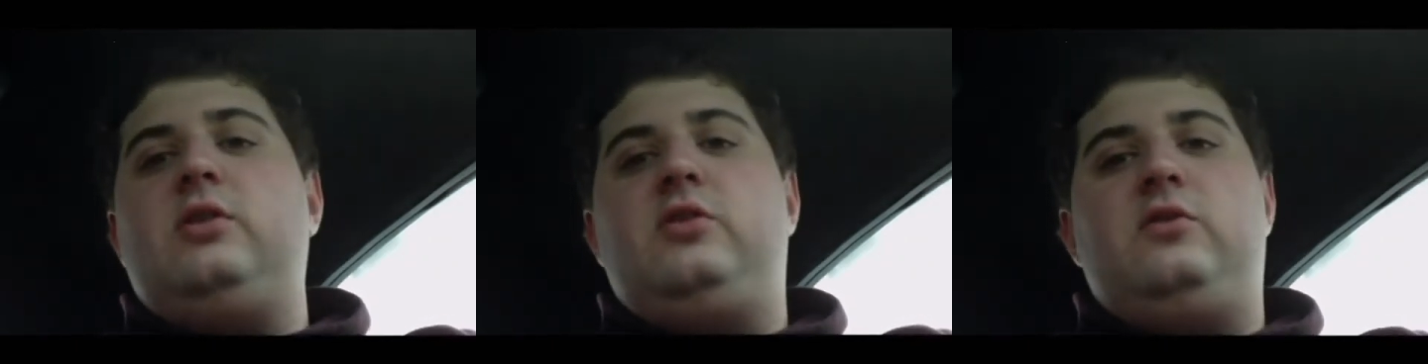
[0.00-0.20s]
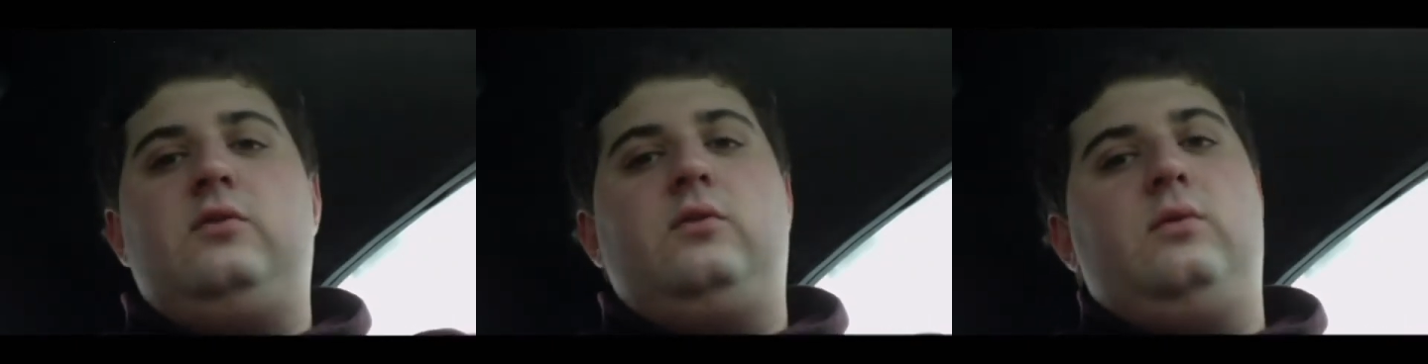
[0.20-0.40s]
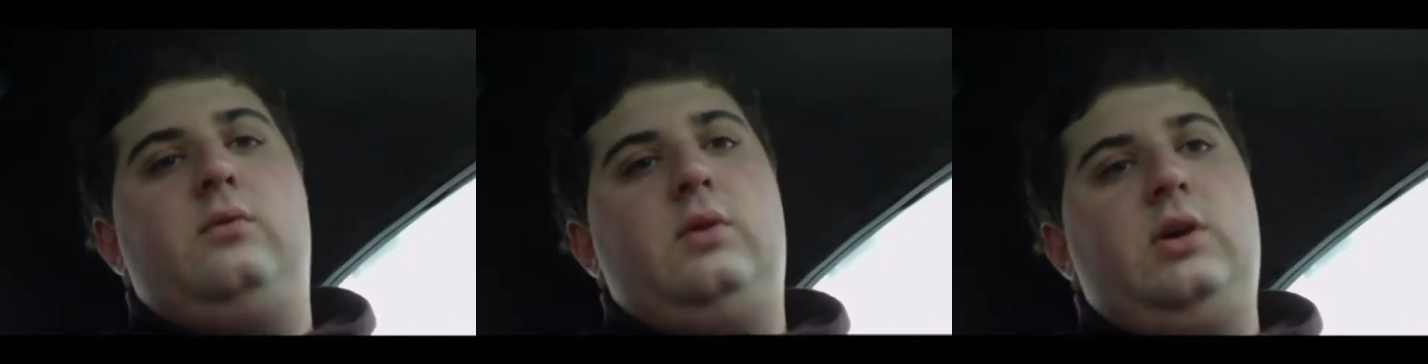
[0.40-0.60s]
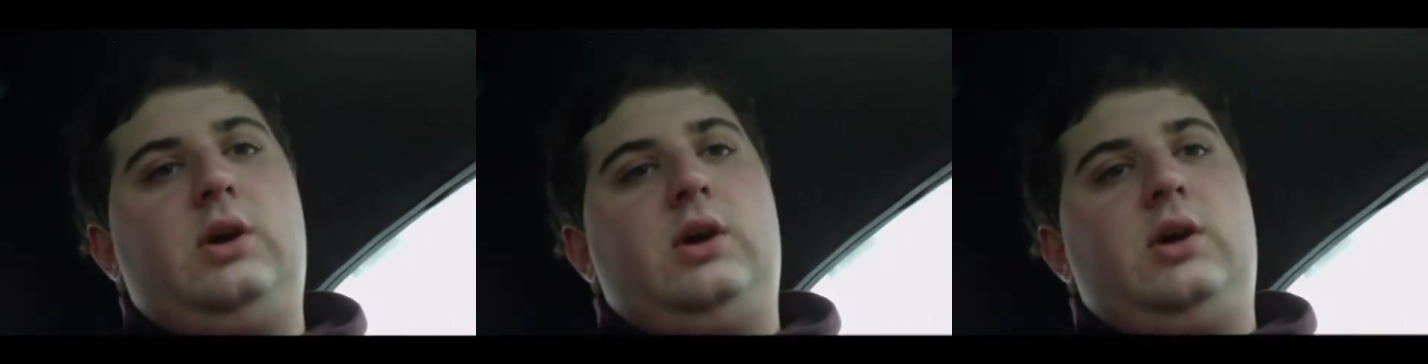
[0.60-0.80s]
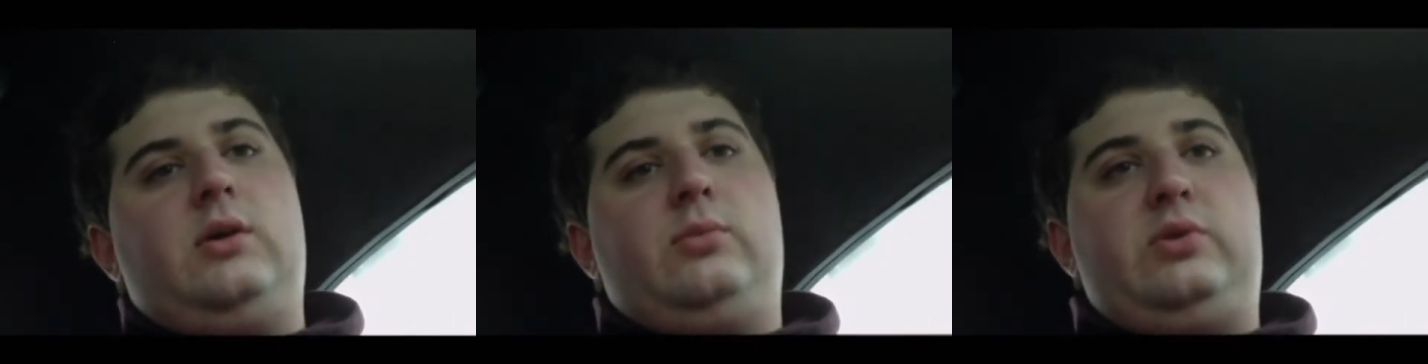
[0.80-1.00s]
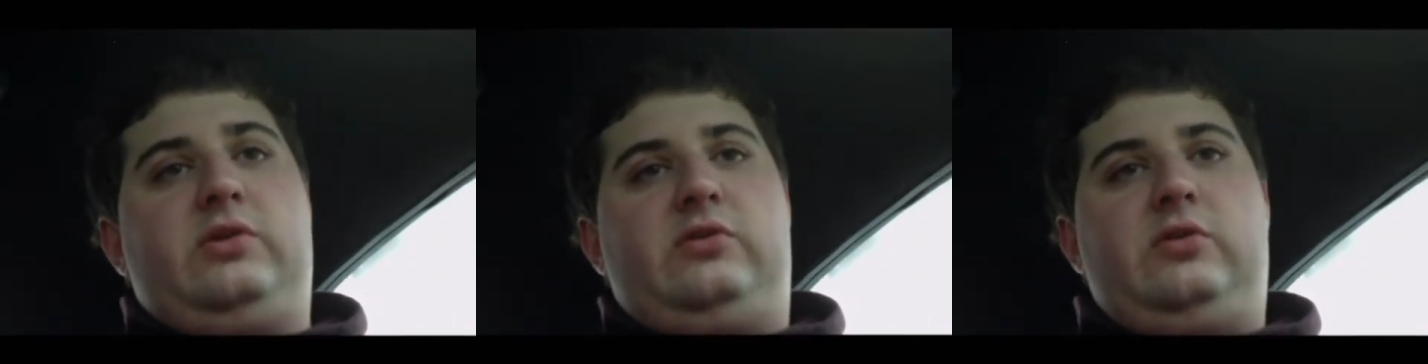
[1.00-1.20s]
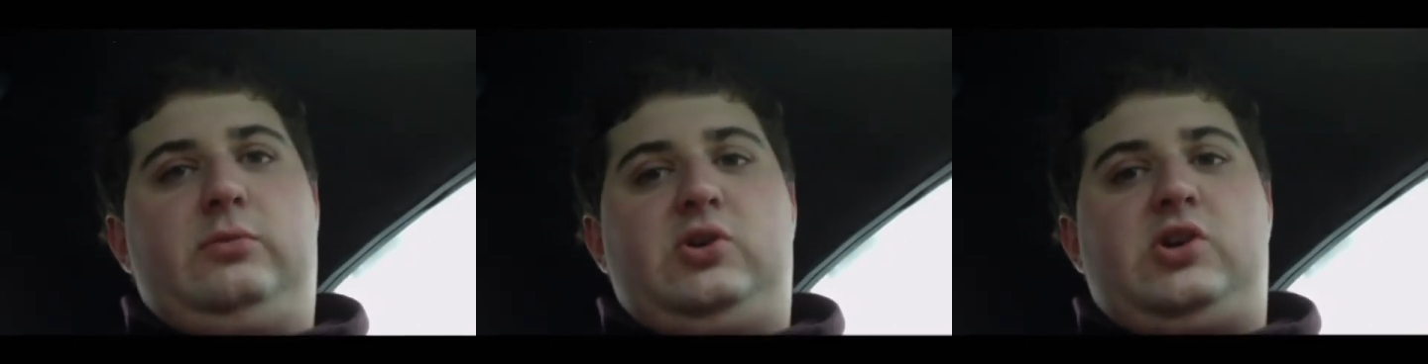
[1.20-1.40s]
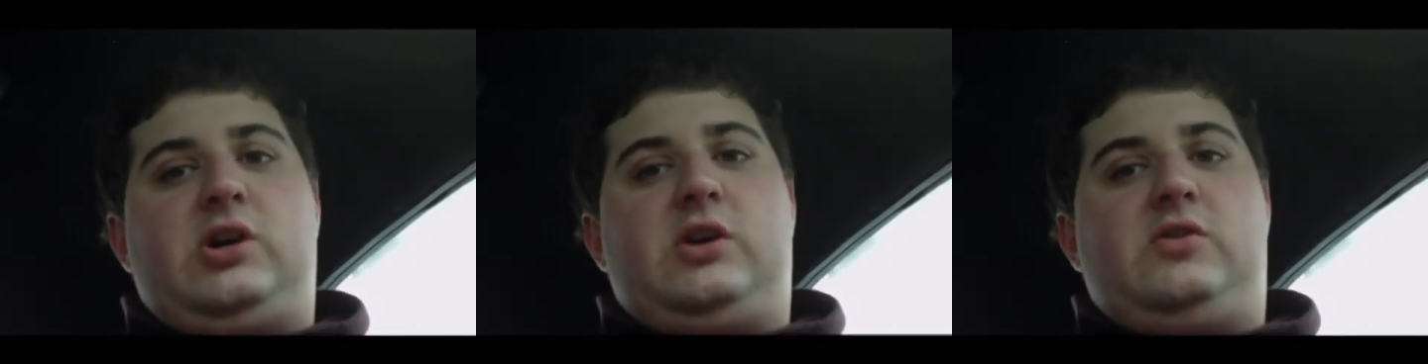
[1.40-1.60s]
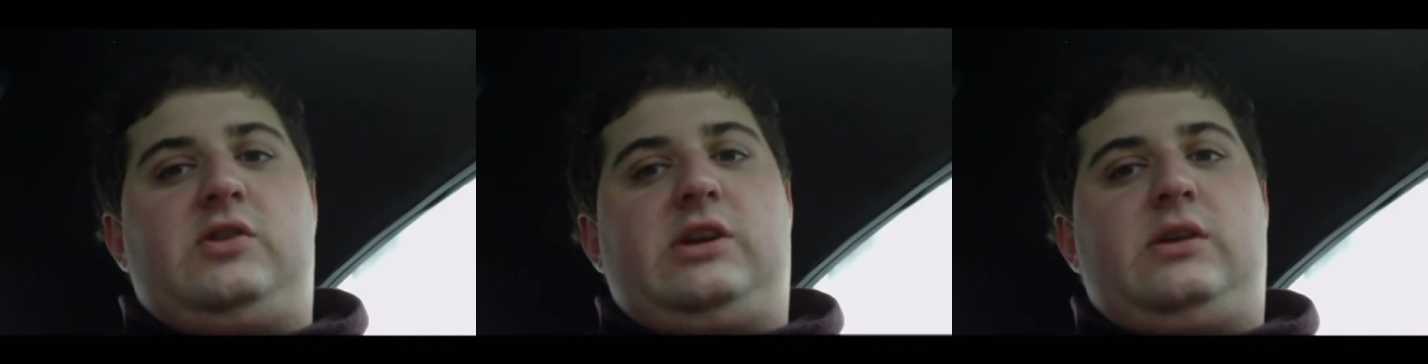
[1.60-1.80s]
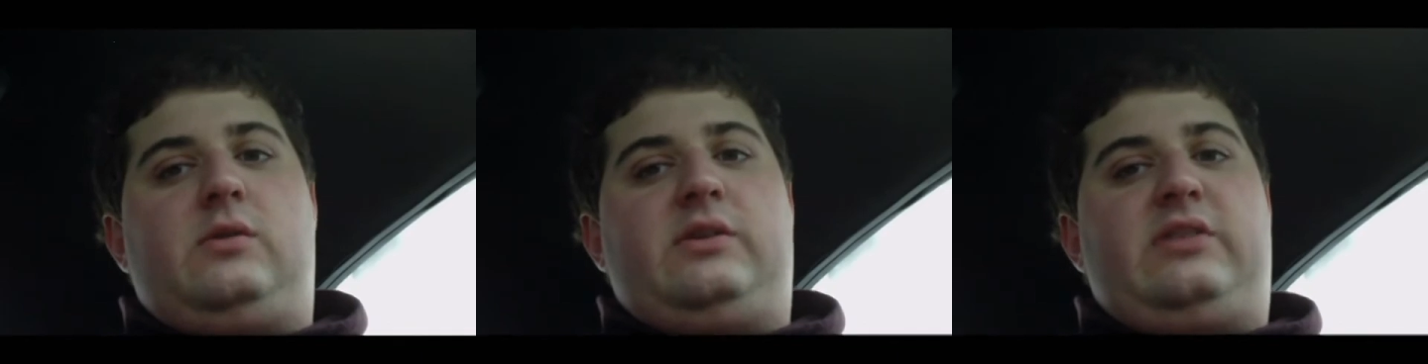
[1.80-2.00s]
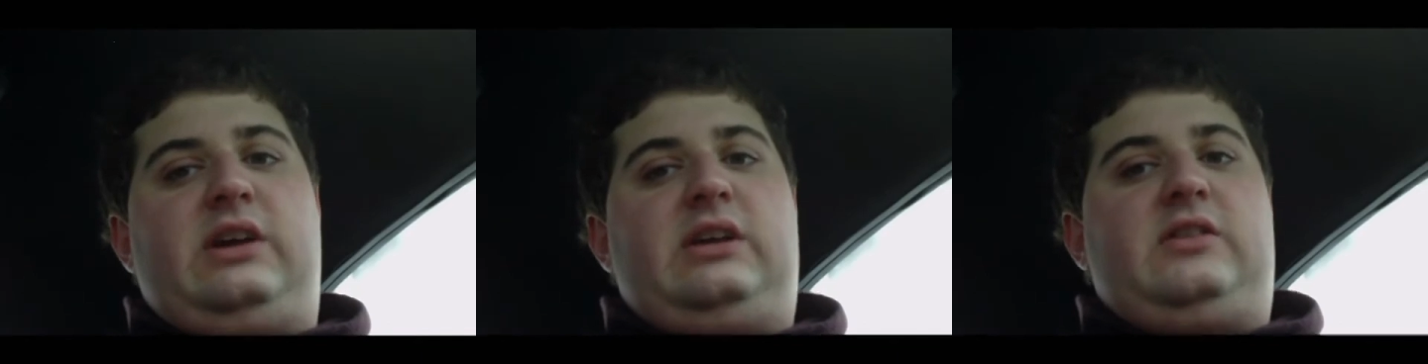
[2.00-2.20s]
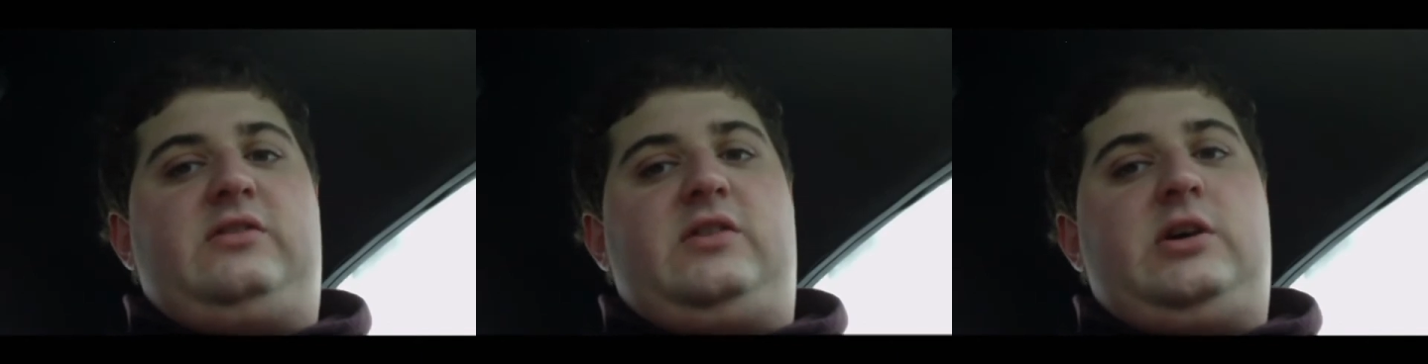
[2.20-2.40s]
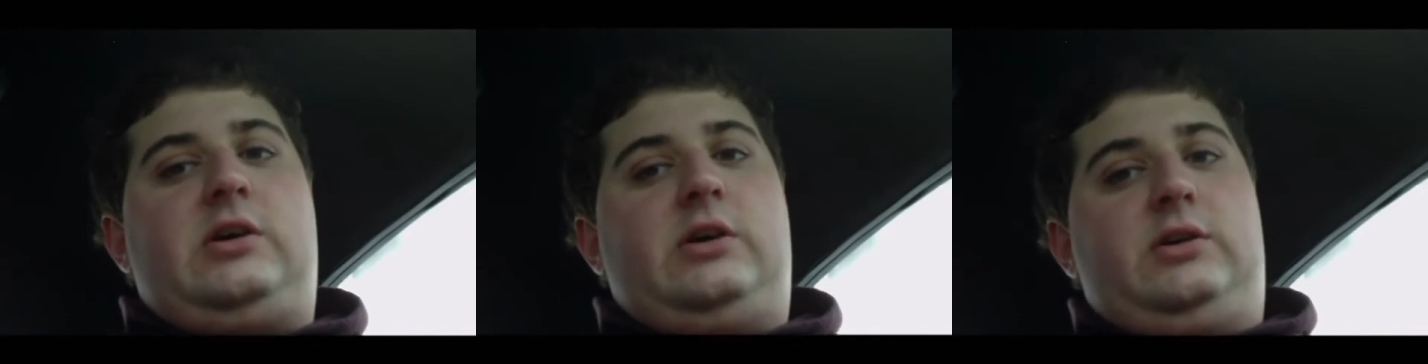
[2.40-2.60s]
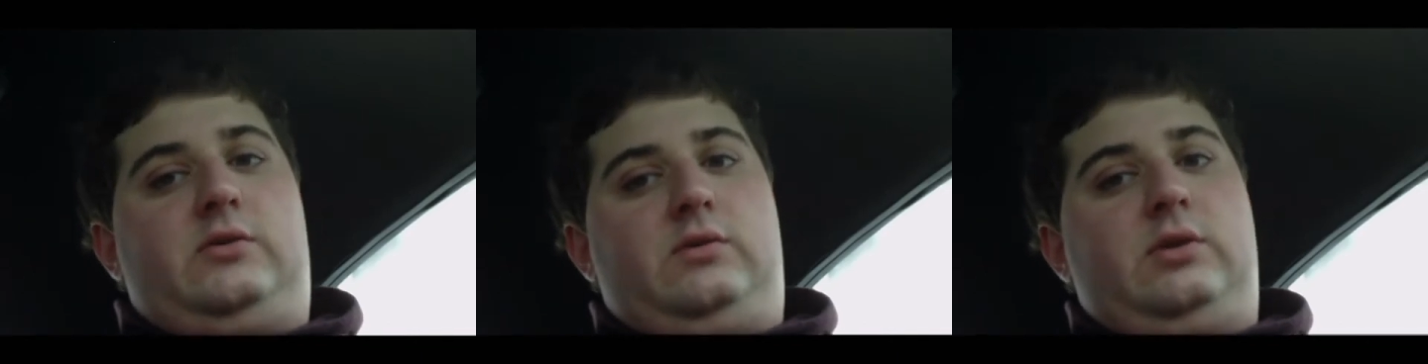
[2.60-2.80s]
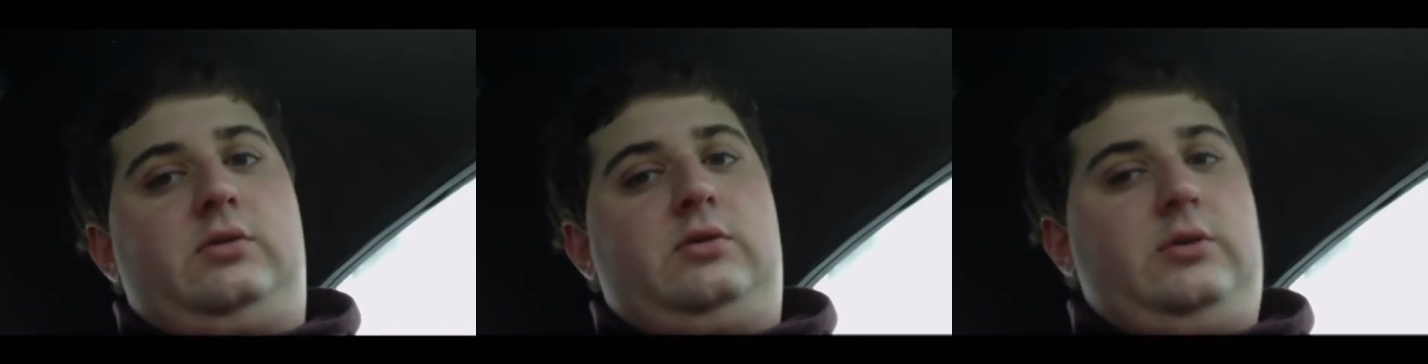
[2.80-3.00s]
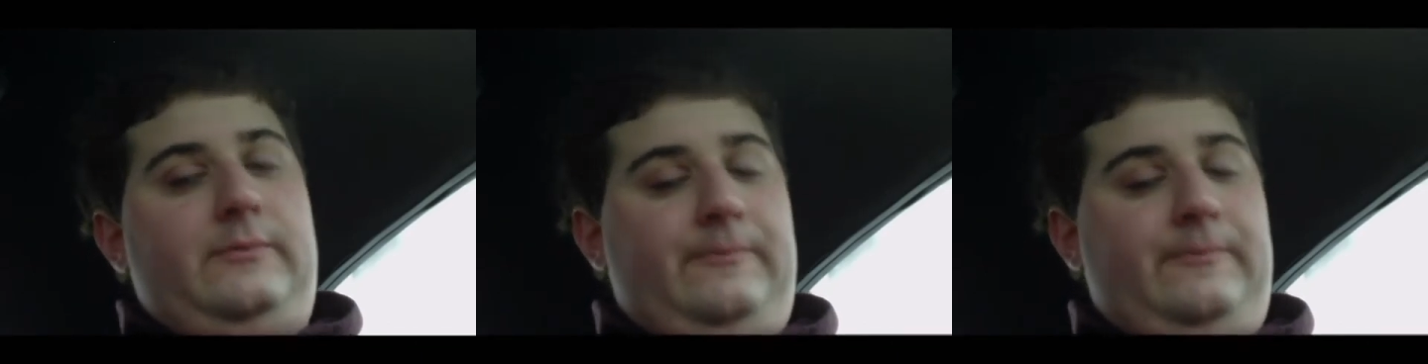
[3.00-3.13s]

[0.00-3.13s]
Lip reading: to put the supercharger on it once I get this car on the road.